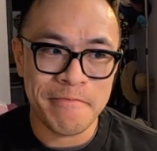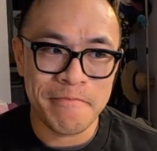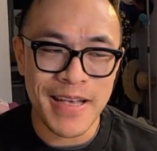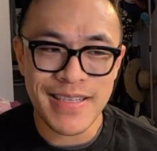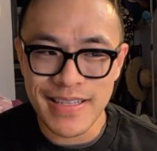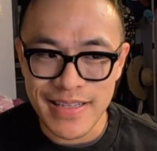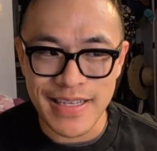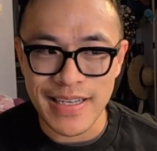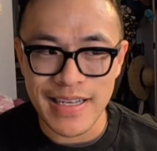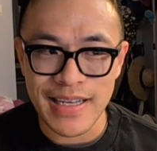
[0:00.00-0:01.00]

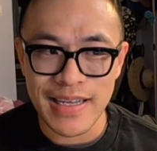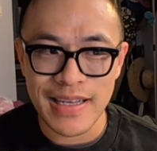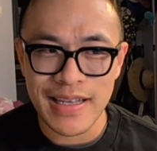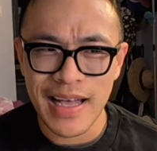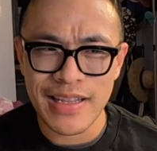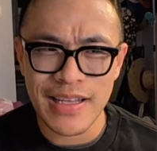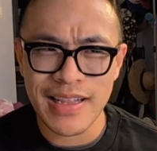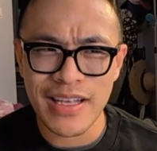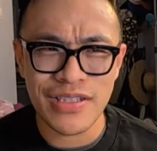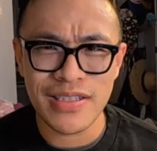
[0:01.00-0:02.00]
basically, I
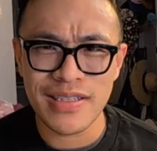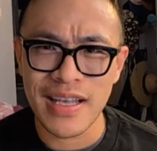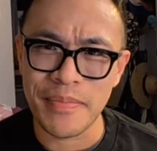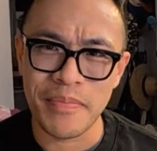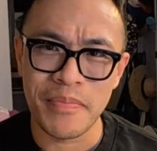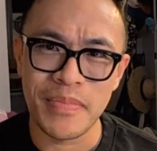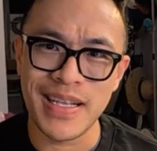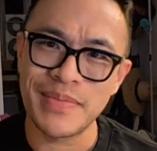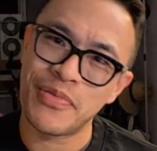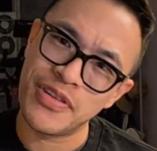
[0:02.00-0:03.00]
think I said
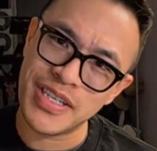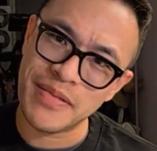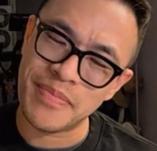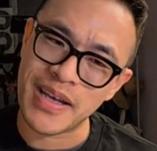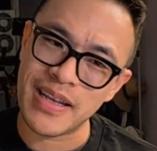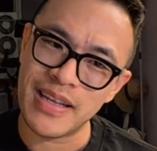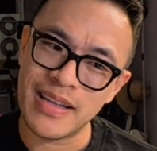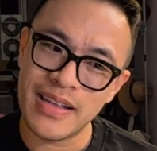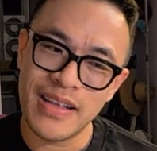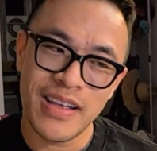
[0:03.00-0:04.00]
this portion, but
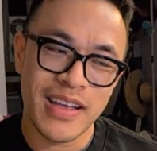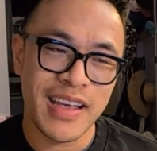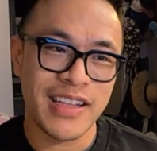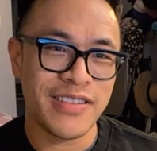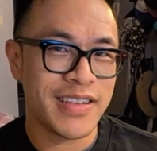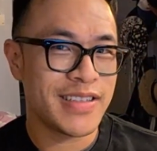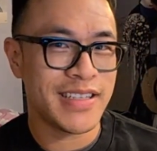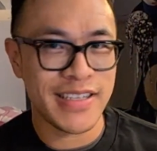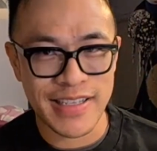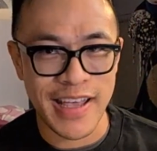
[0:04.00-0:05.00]
he took a
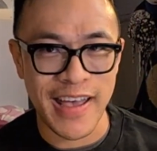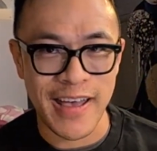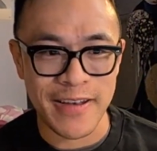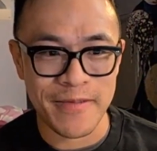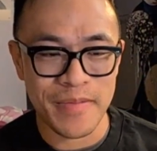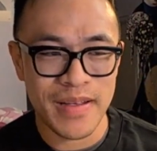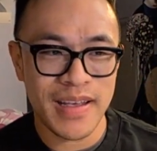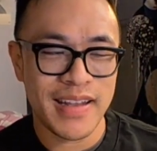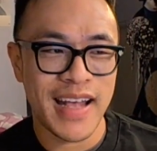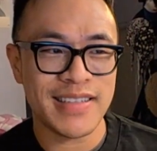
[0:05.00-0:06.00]
CT scan.
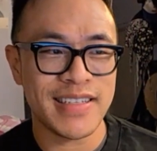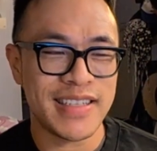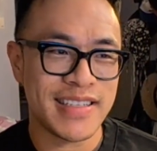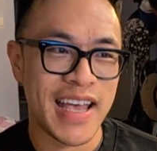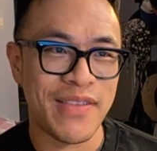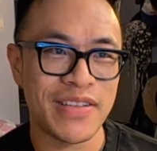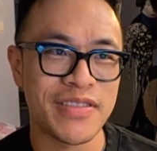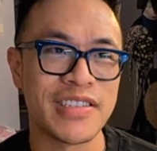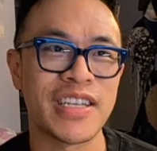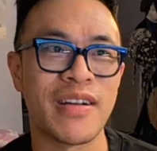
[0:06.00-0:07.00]
That CT scan went
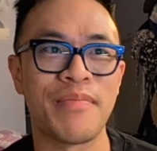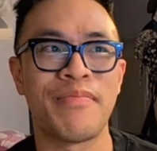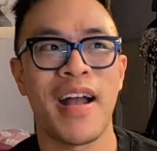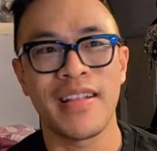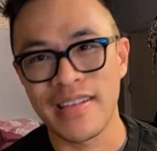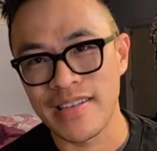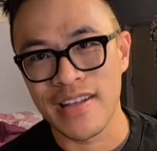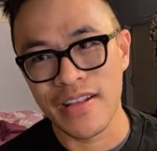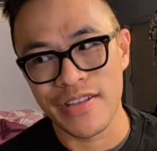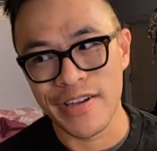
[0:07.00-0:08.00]
to a general practice
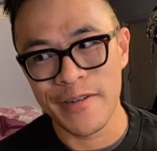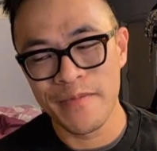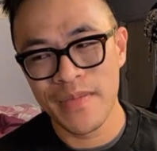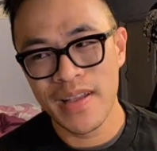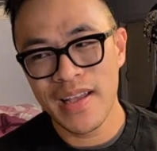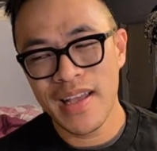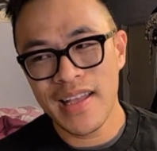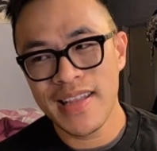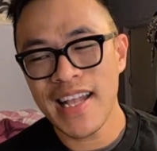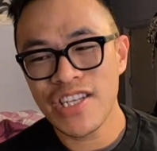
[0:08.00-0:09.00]
doctor.
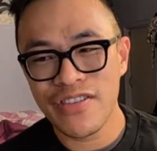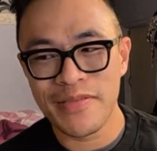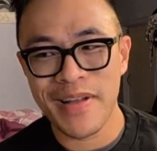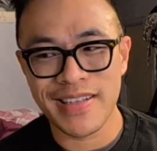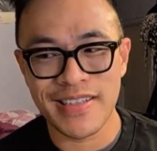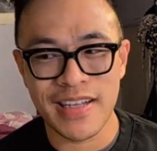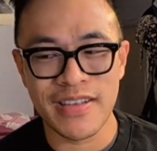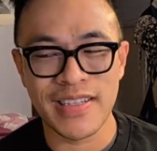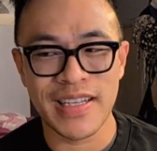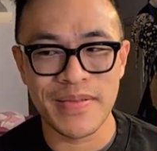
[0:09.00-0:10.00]
That general practice
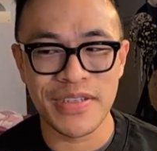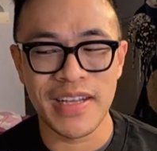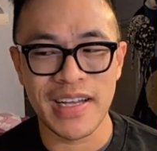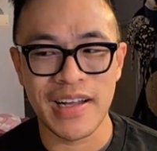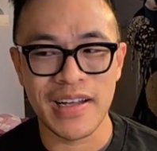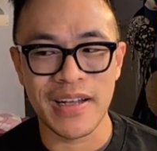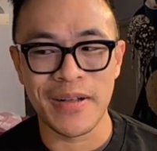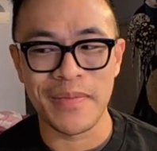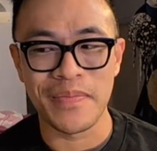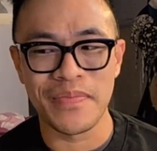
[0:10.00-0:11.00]
doctor sent him to like
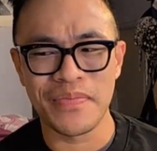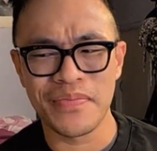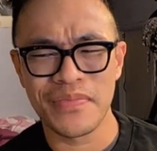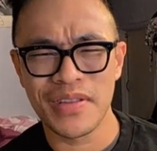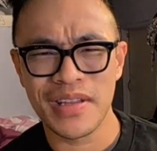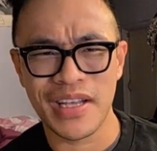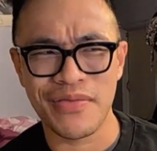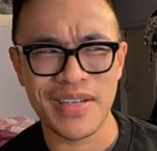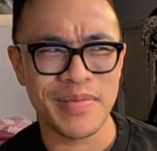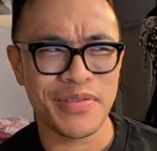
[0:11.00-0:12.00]
a
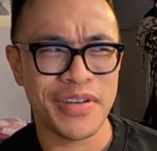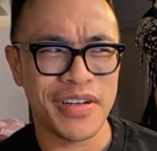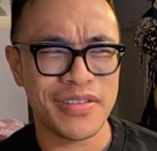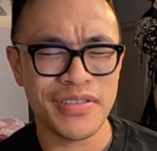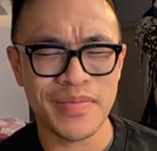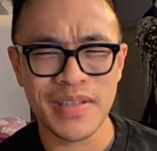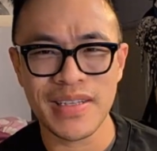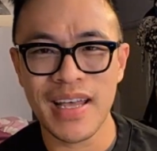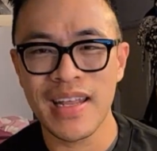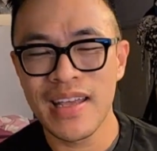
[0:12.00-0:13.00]
respiratory doctor or something
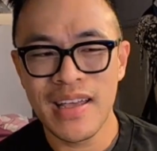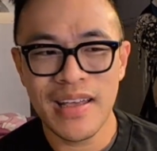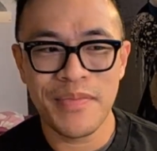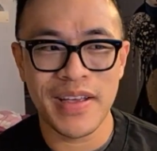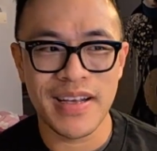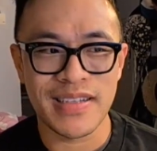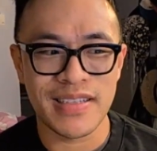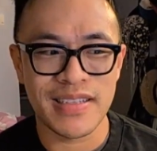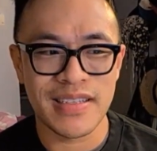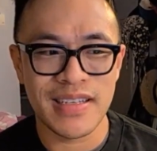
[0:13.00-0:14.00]
like that
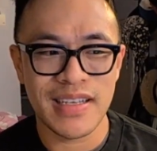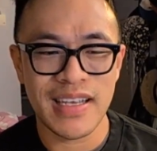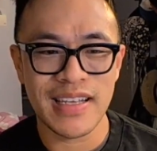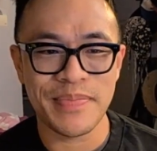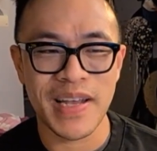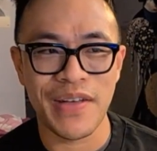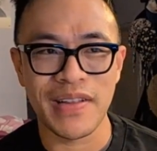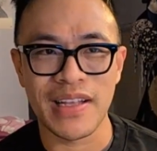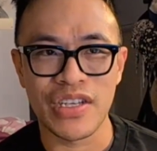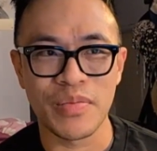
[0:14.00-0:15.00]
because he has been
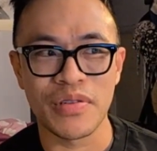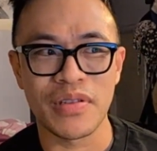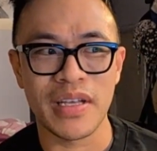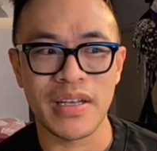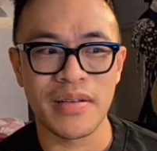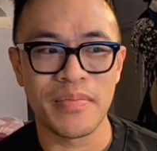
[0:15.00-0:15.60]
having like trouble like